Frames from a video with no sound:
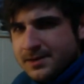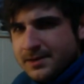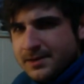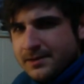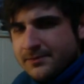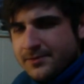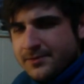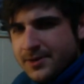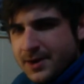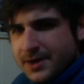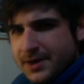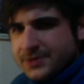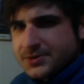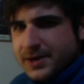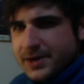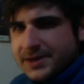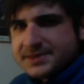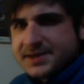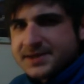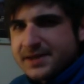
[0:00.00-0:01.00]
if you're going to try
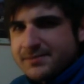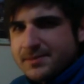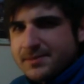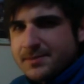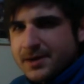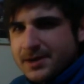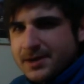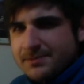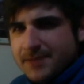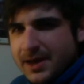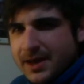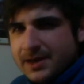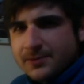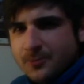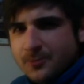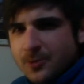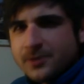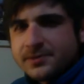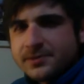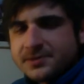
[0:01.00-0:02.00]
to save me money, make it
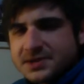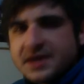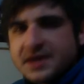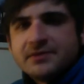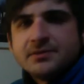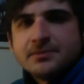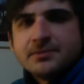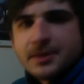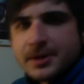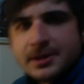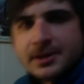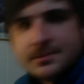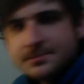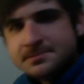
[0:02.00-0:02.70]
worth saving money.